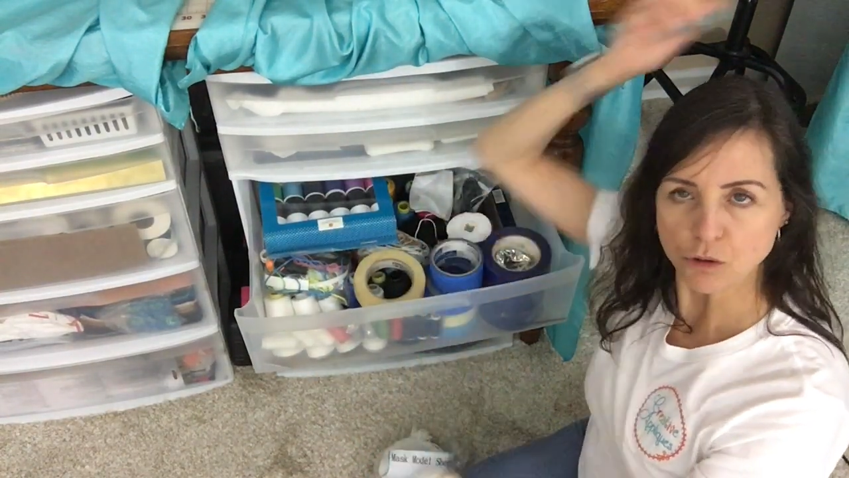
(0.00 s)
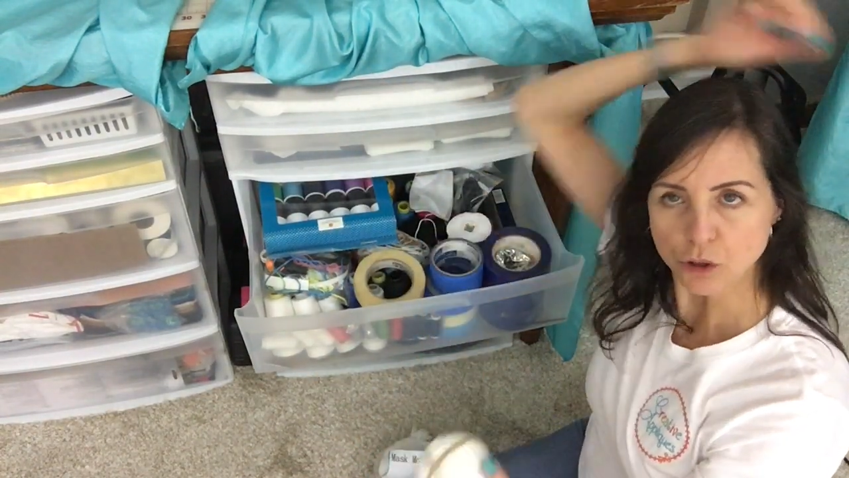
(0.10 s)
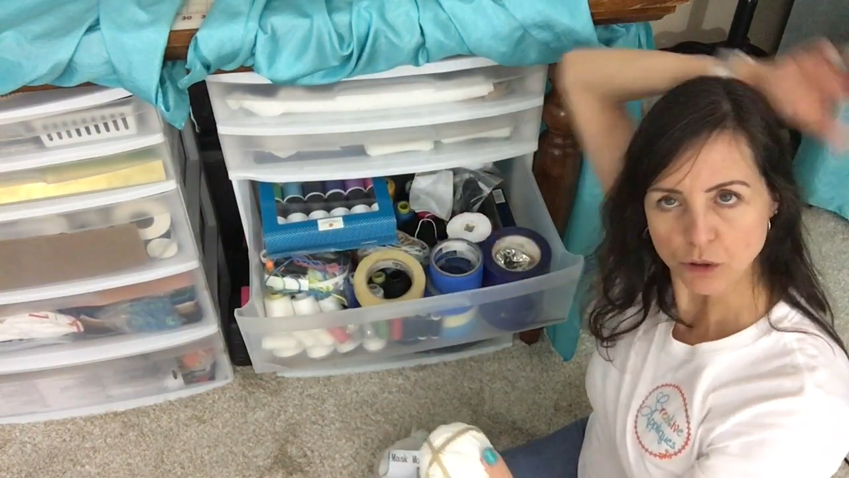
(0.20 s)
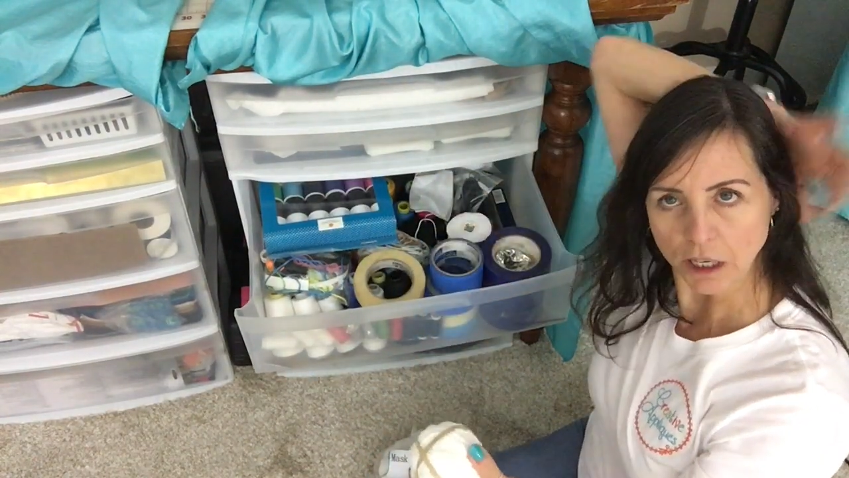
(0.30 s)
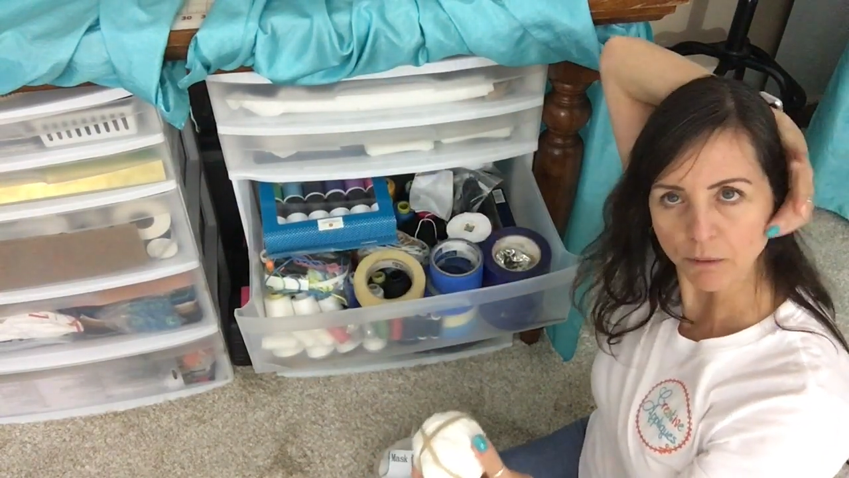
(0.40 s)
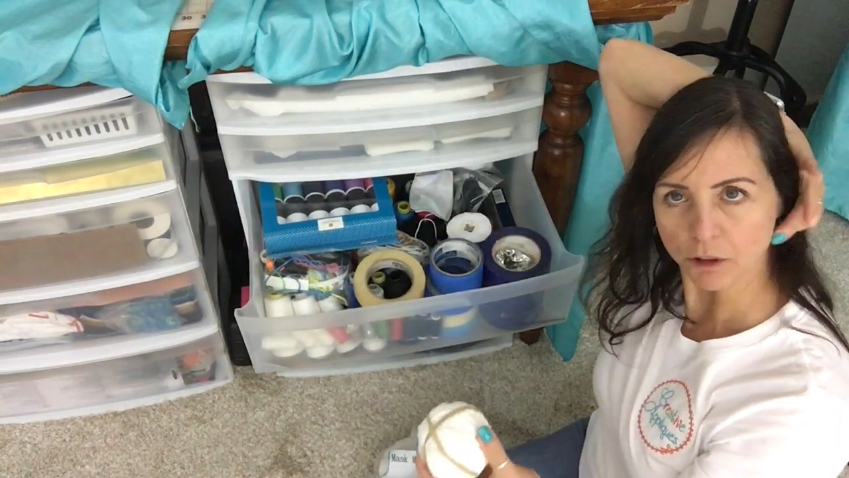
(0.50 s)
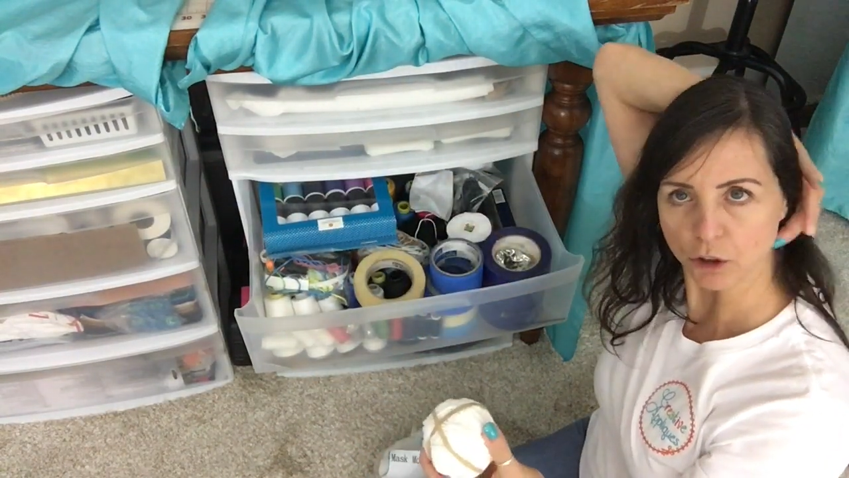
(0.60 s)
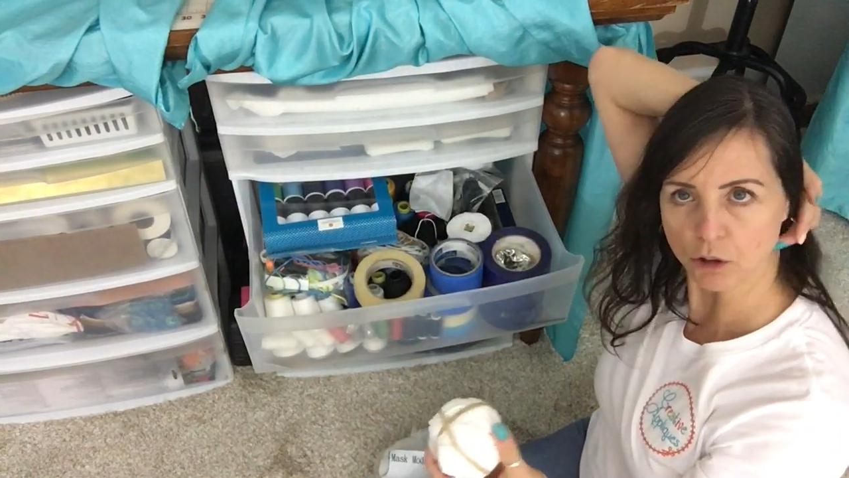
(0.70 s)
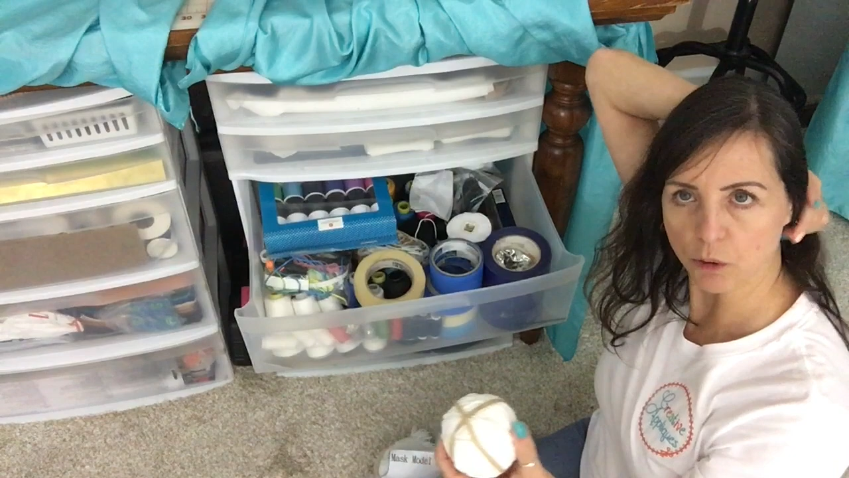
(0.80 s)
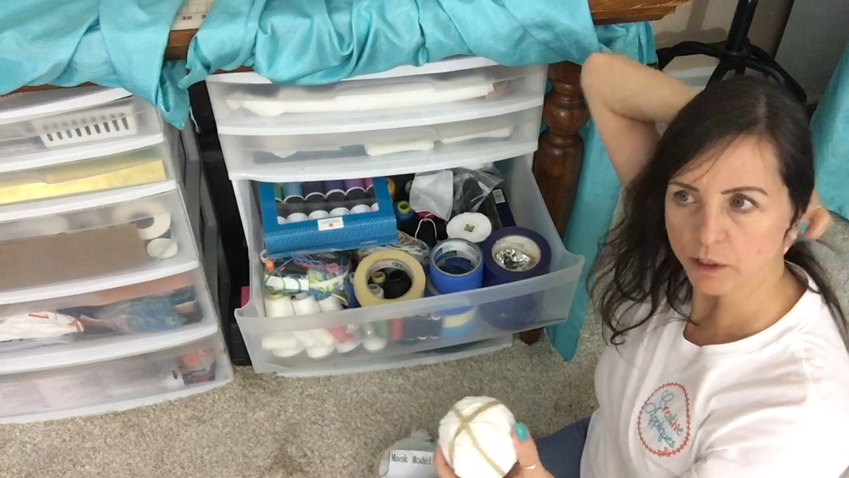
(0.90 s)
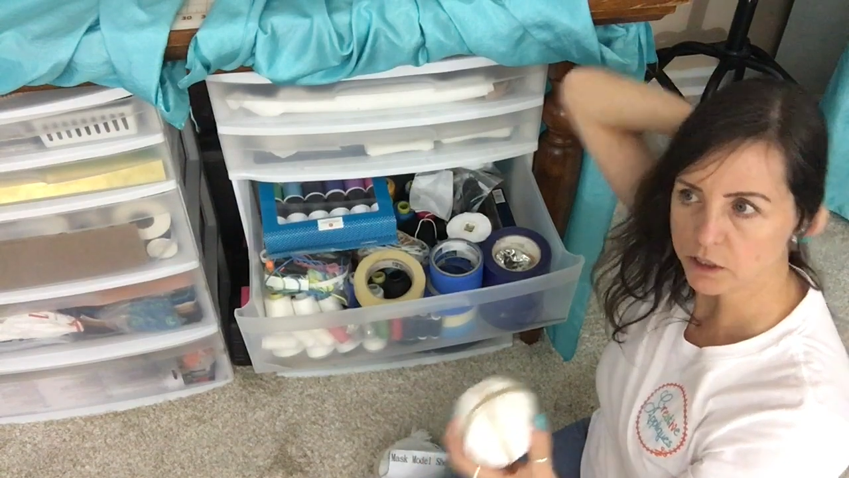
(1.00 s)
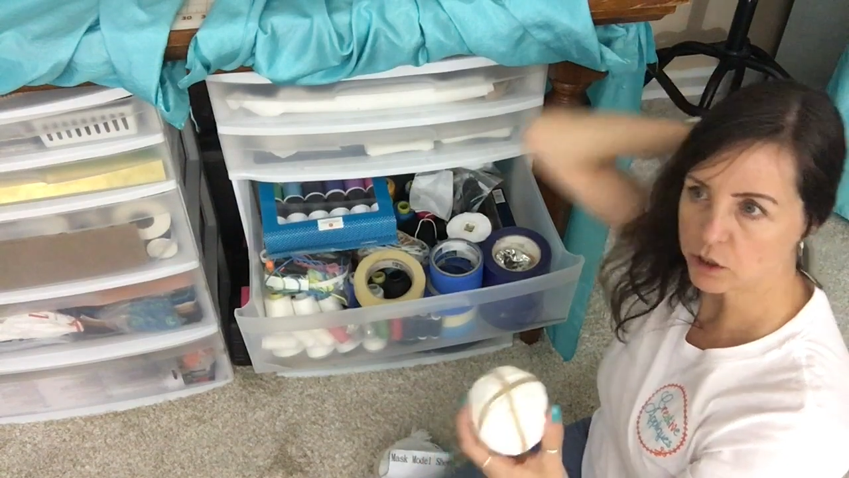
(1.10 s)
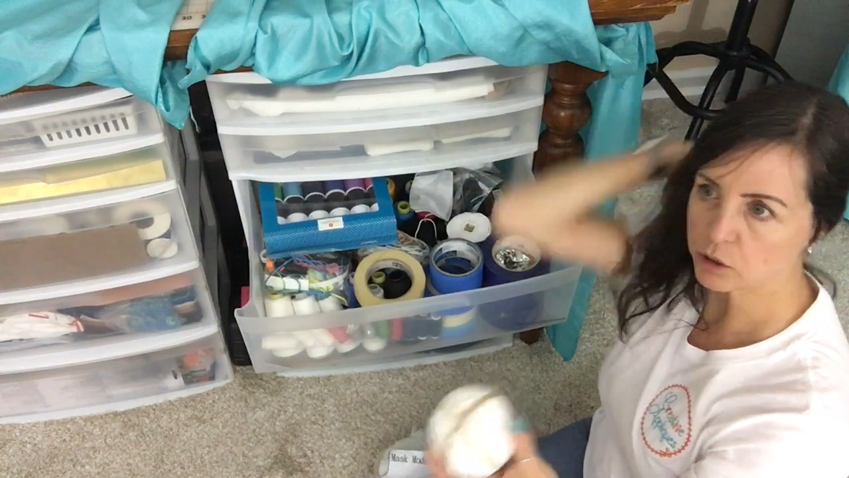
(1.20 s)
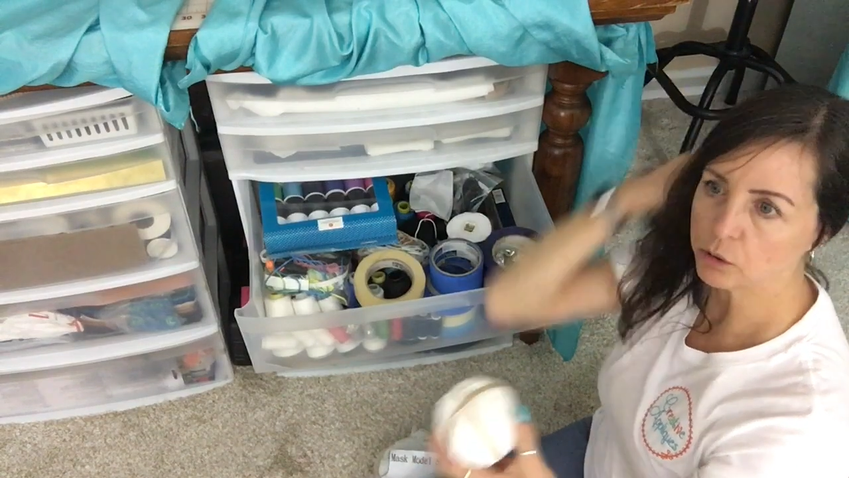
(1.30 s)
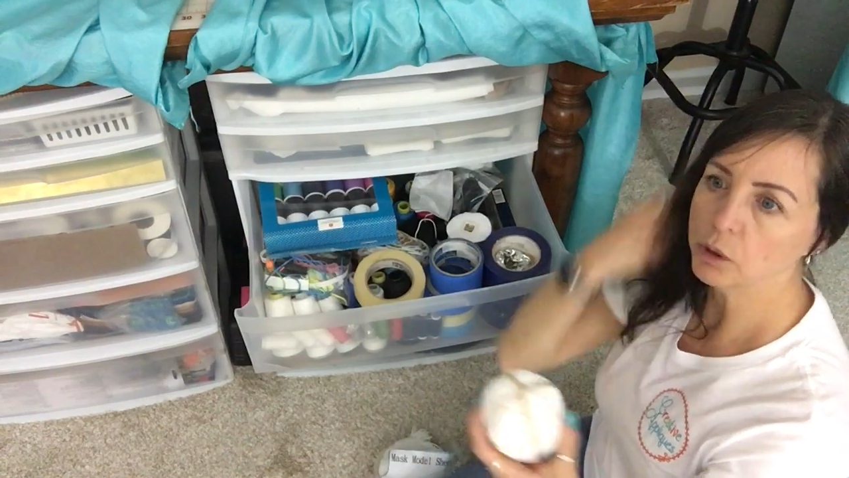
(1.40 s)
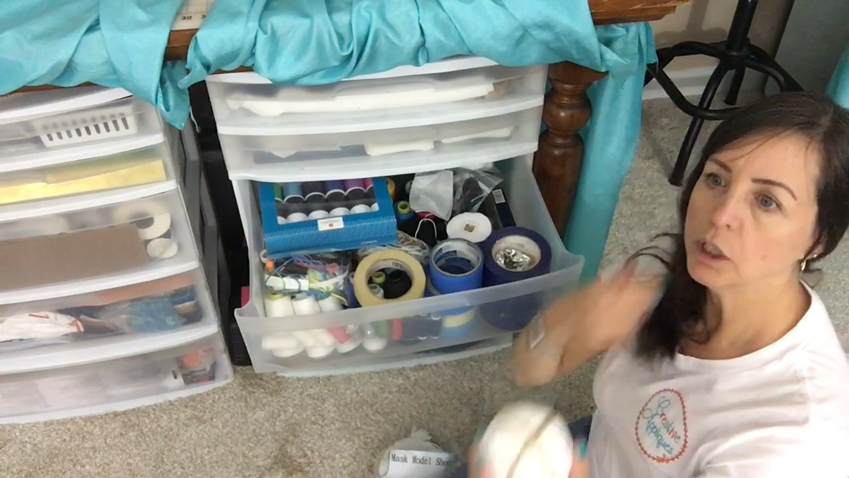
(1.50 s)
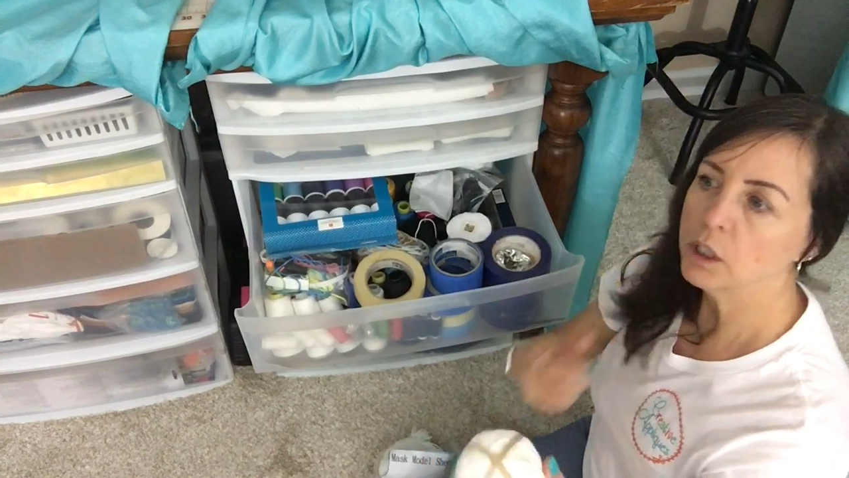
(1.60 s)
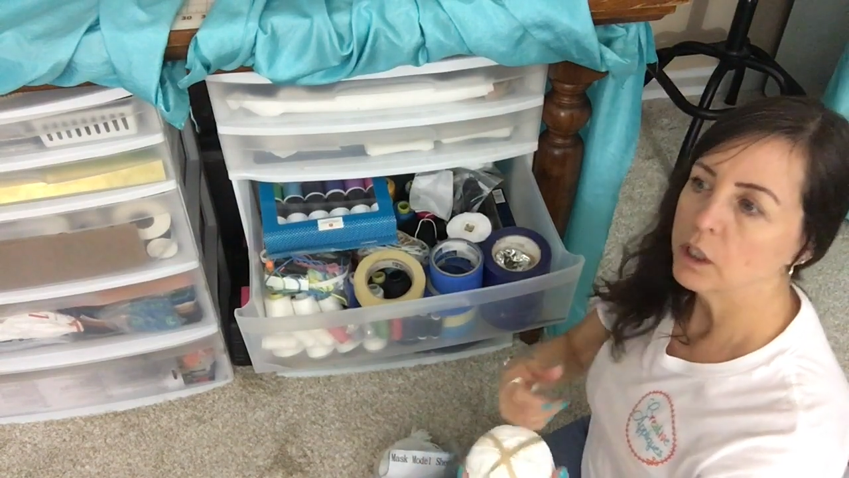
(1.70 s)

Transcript: do get when you go into